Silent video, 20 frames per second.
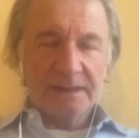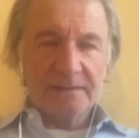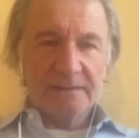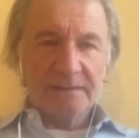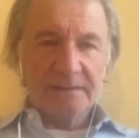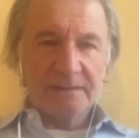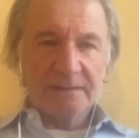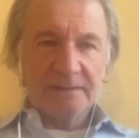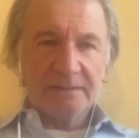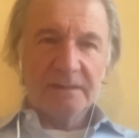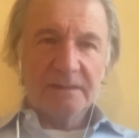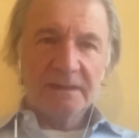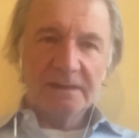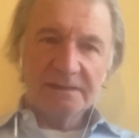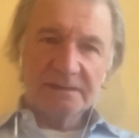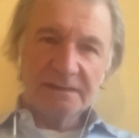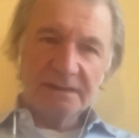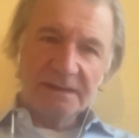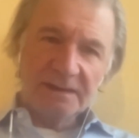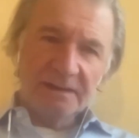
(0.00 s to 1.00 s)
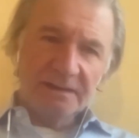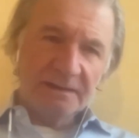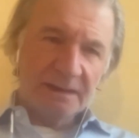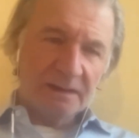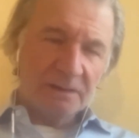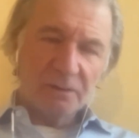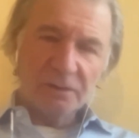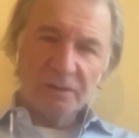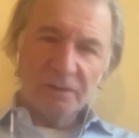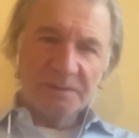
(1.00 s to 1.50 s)
And the leading
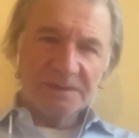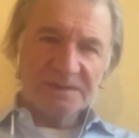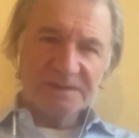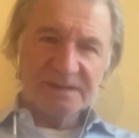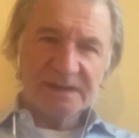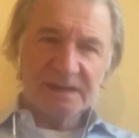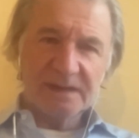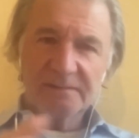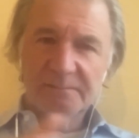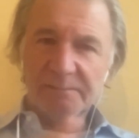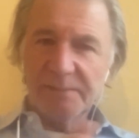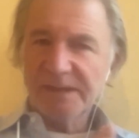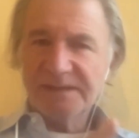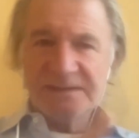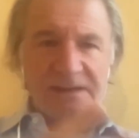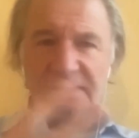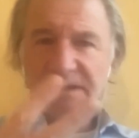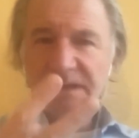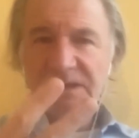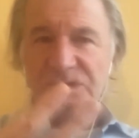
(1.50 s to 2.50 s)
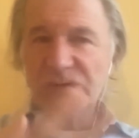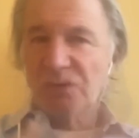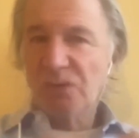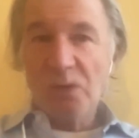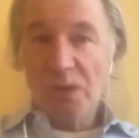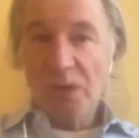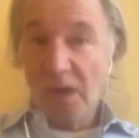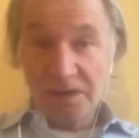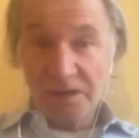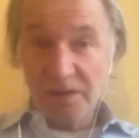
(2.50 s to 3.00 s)
economists had basically
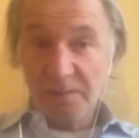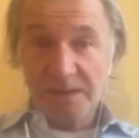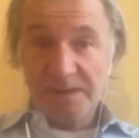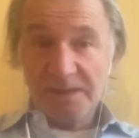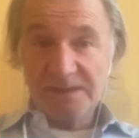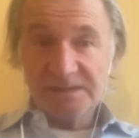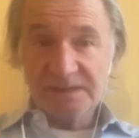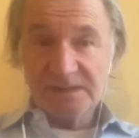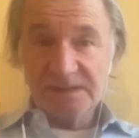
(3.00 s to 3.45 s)
two arguments.